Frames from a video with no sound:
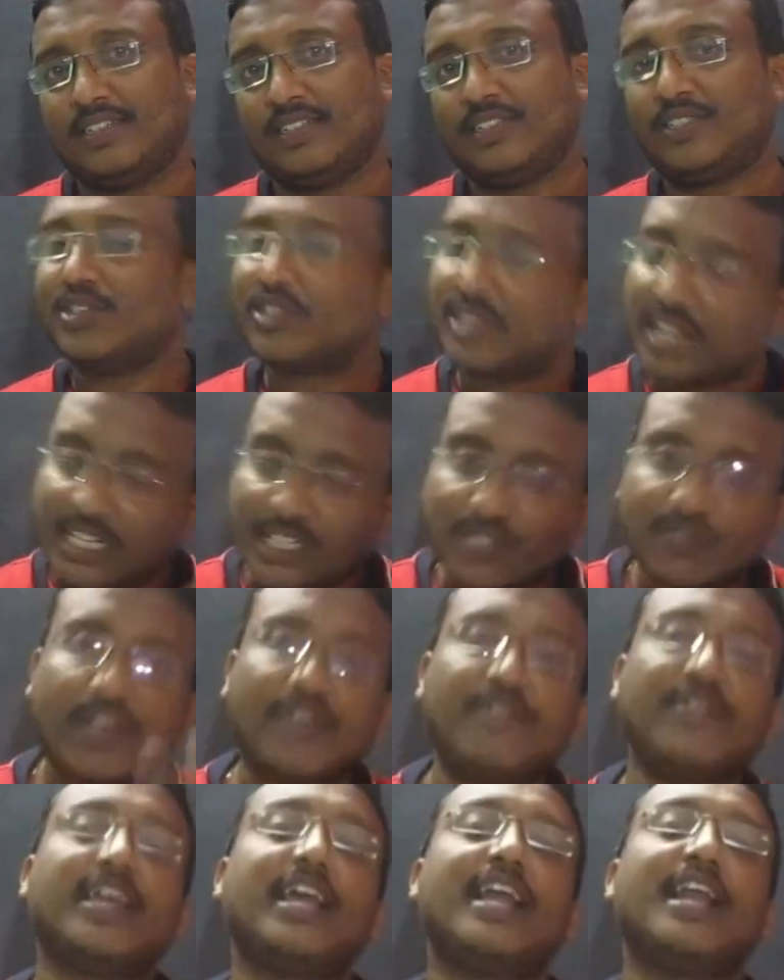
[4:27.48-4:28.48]
So that's why
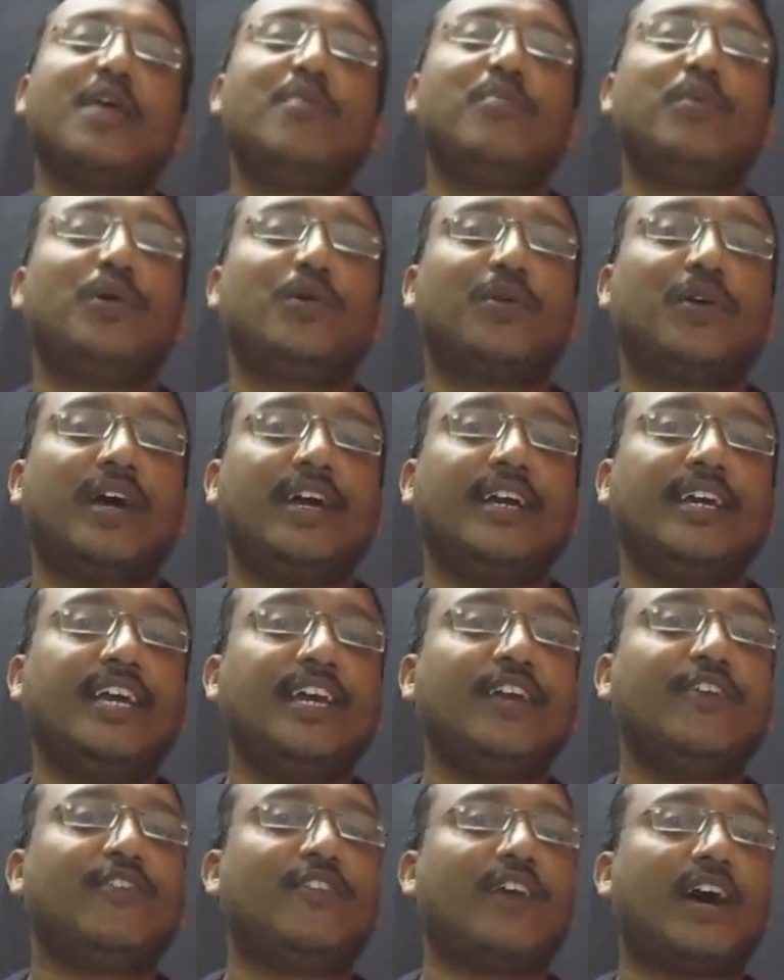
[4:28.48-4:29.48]
we can able to
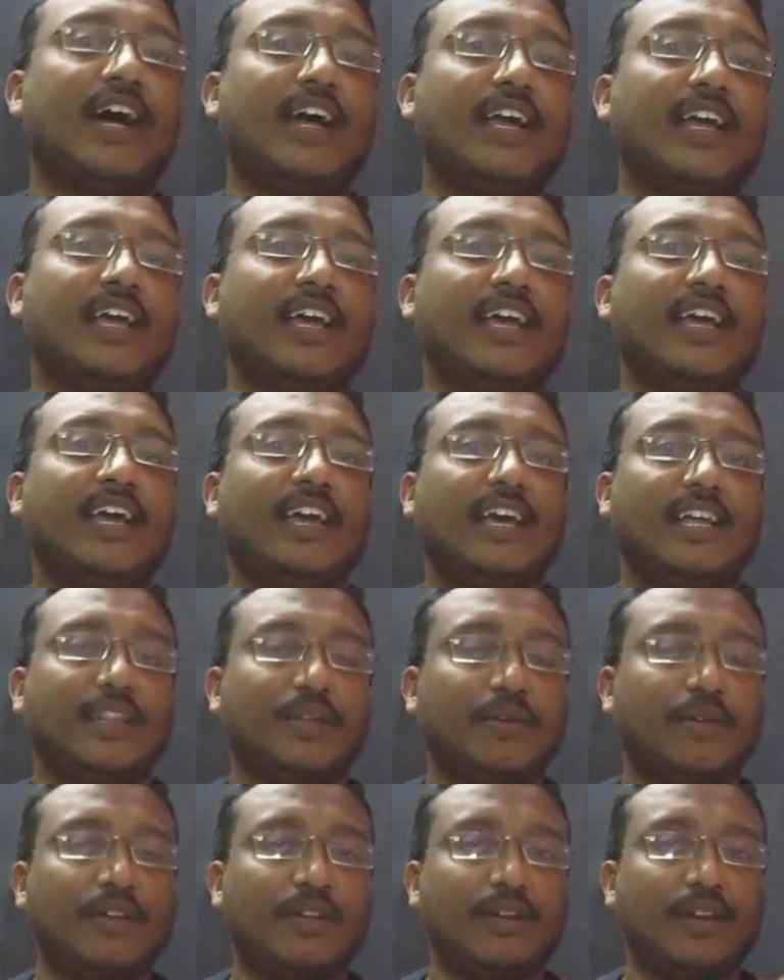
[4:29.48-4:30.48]
identify
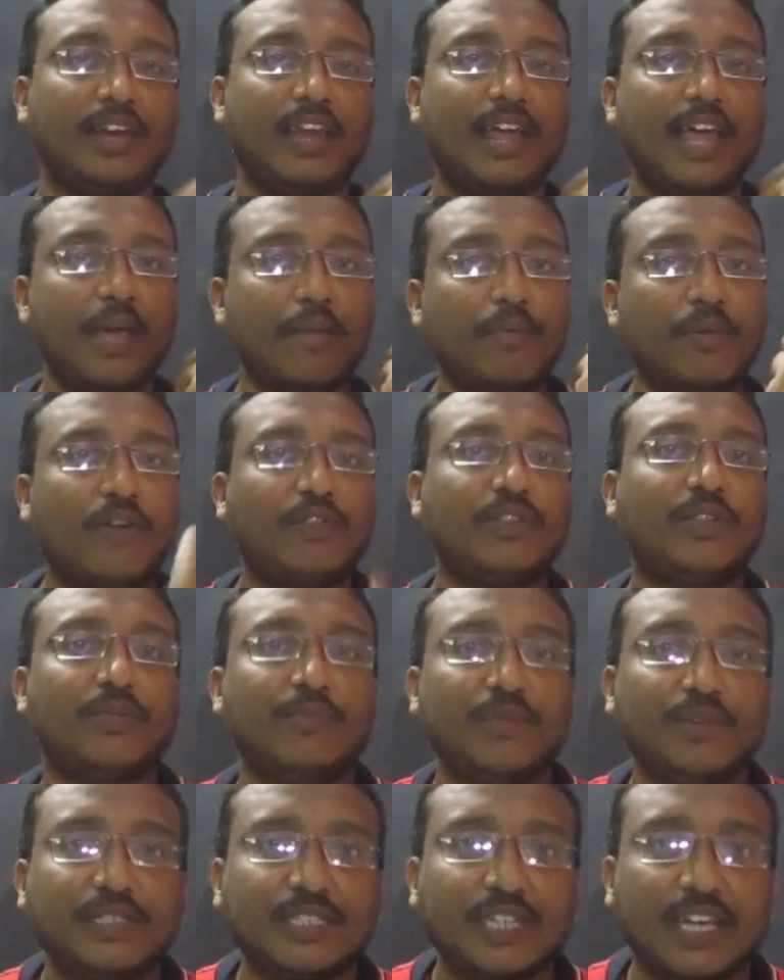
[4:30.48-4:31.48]
the name of the
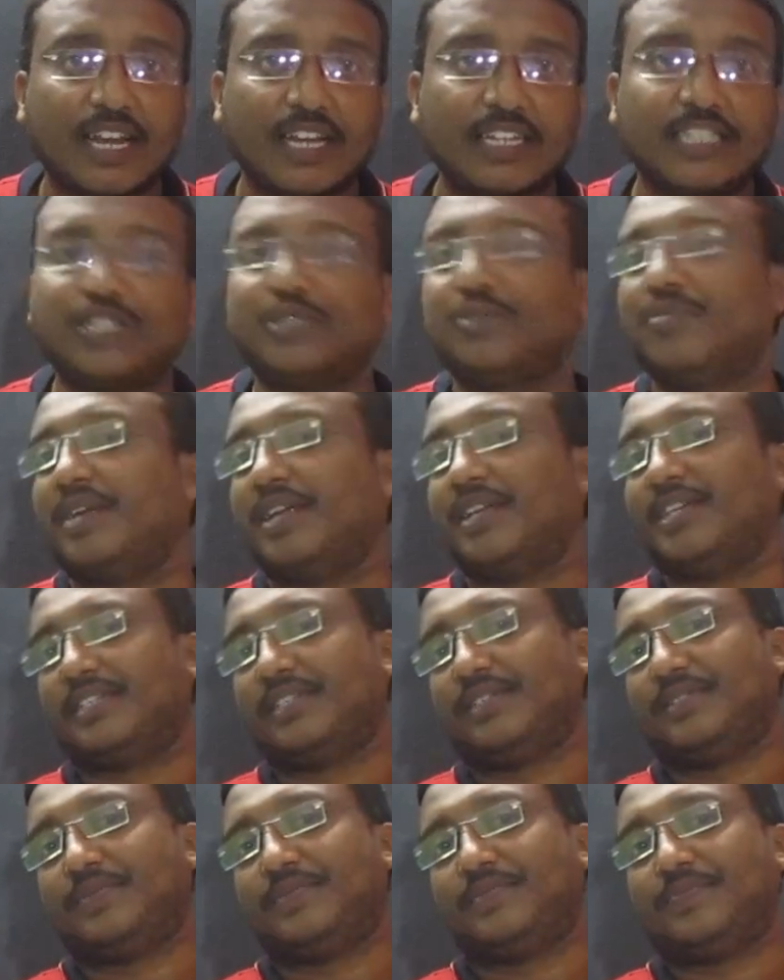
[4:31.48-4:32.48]
musical instrument.
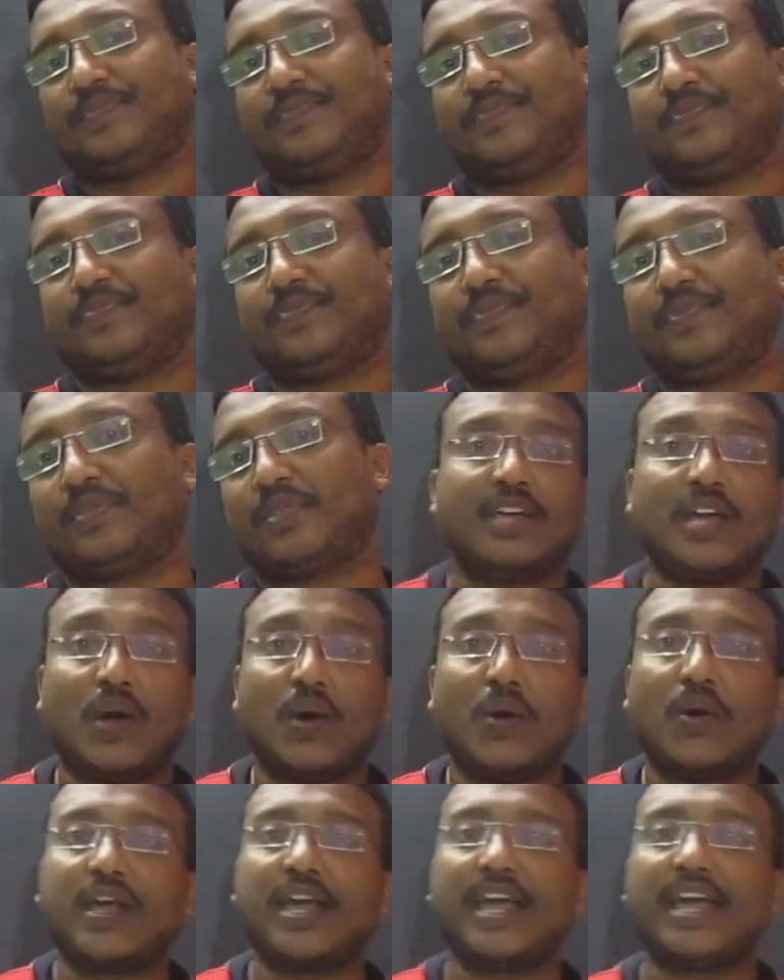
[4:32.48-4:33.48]

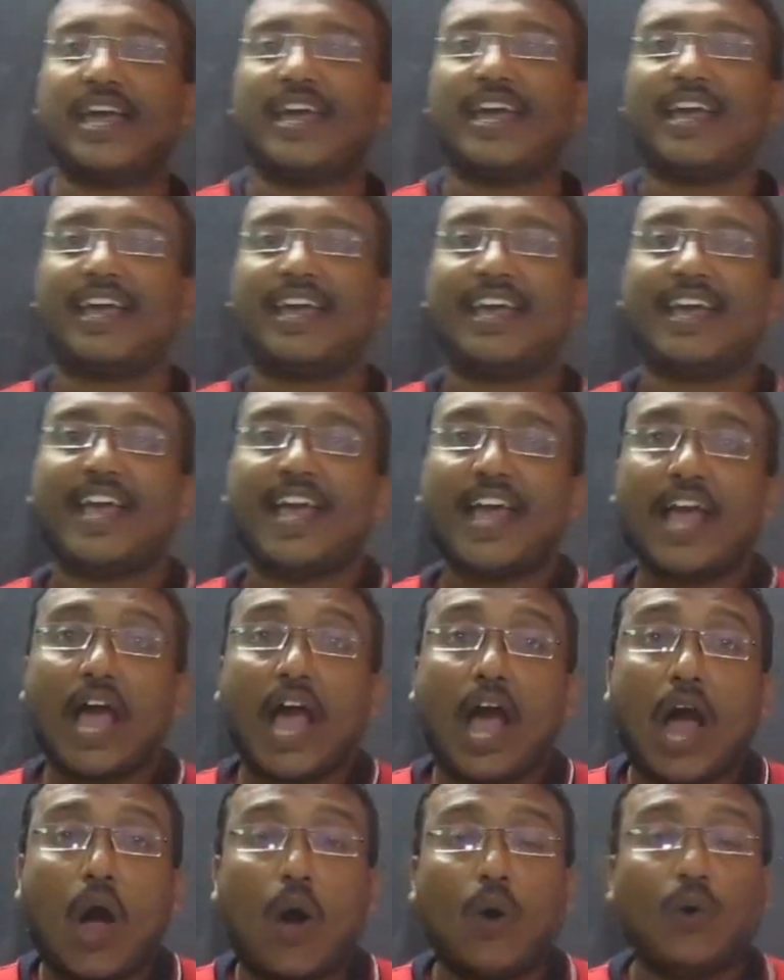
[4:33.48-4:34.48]
Okay,
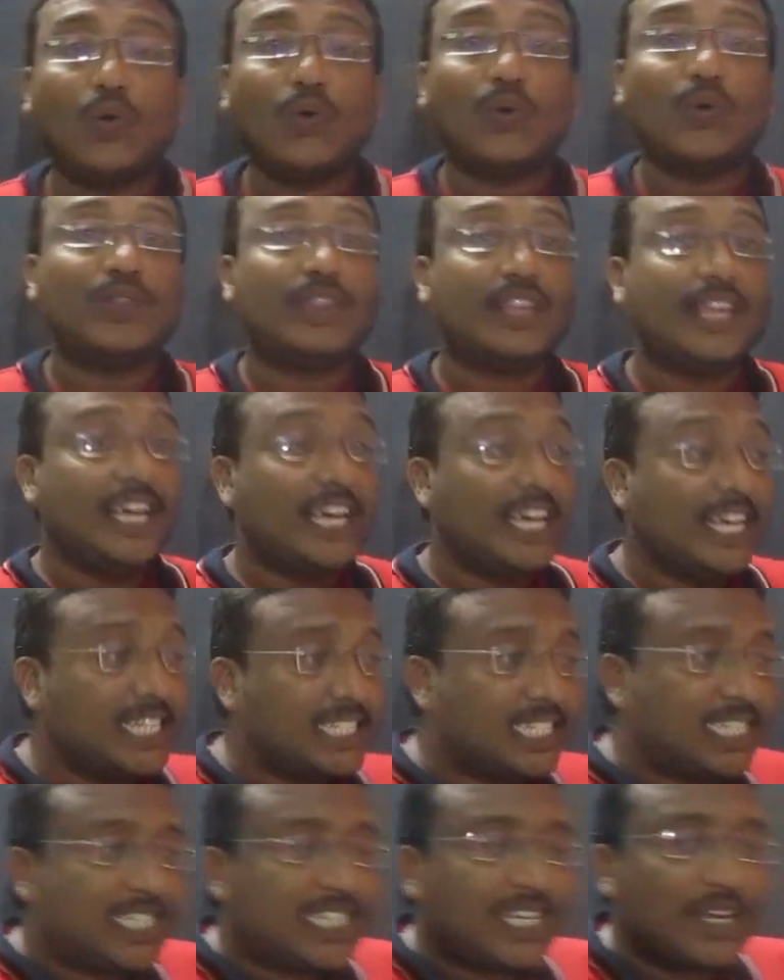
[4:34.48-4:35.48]
how do
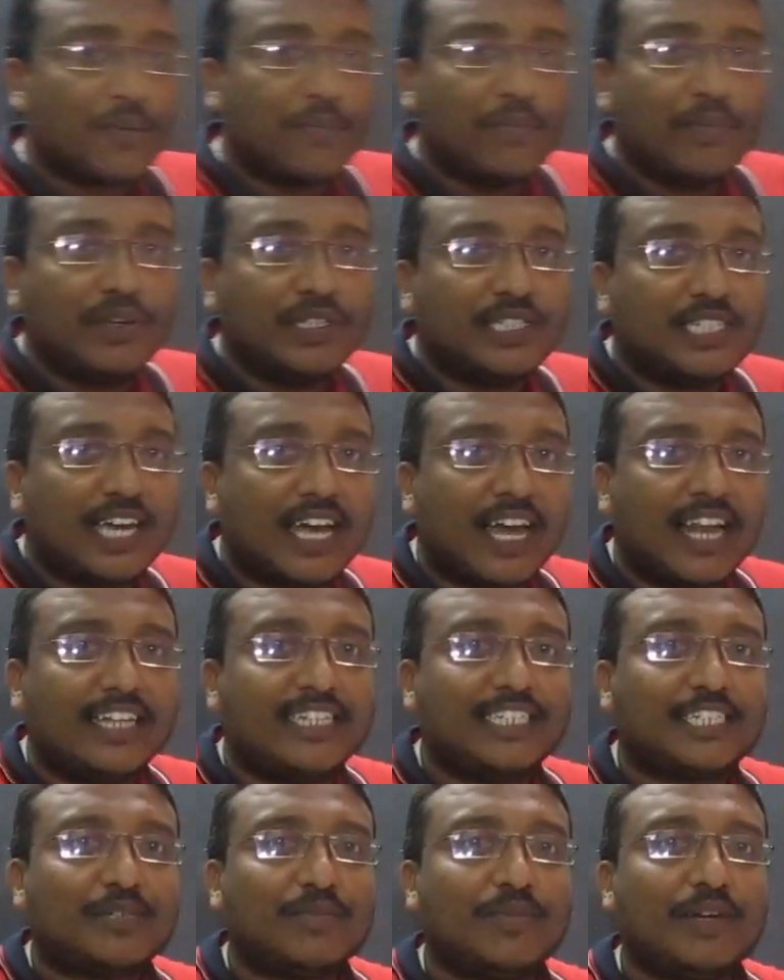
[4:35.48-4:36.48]
these musical
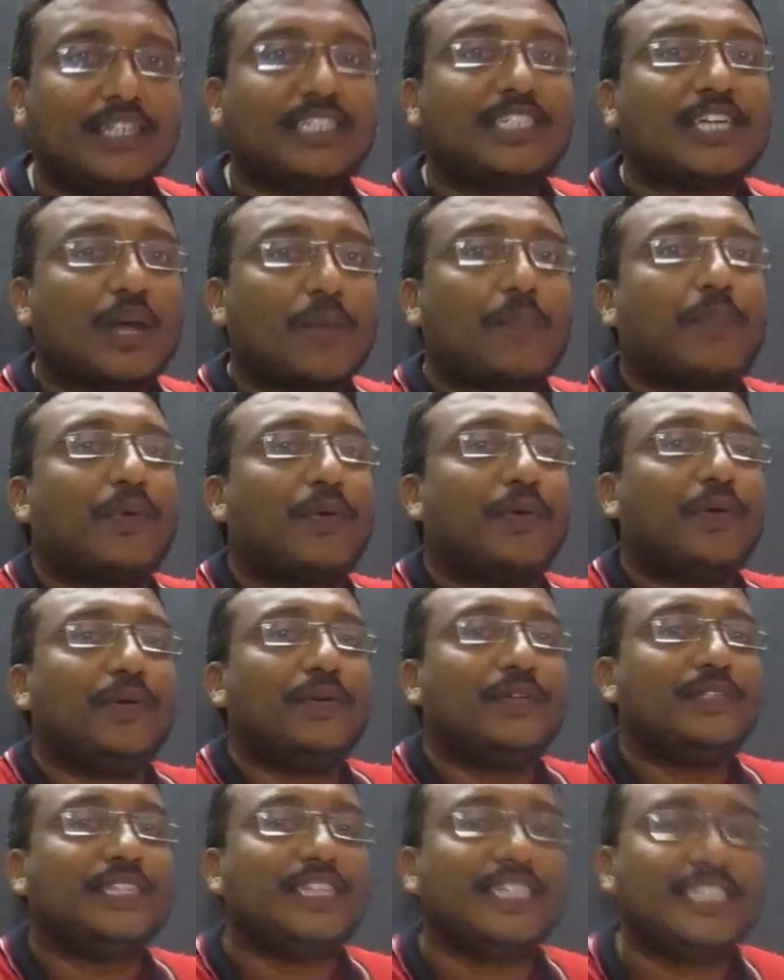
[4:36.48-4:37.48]
instruments are
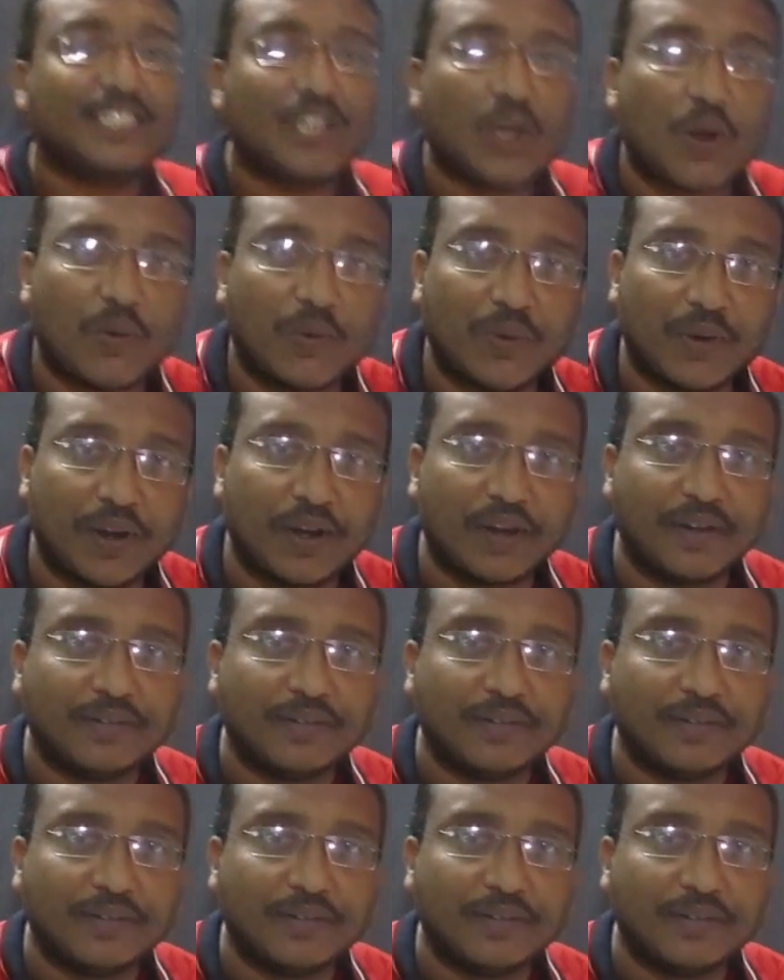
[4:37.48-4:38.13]
producing sound?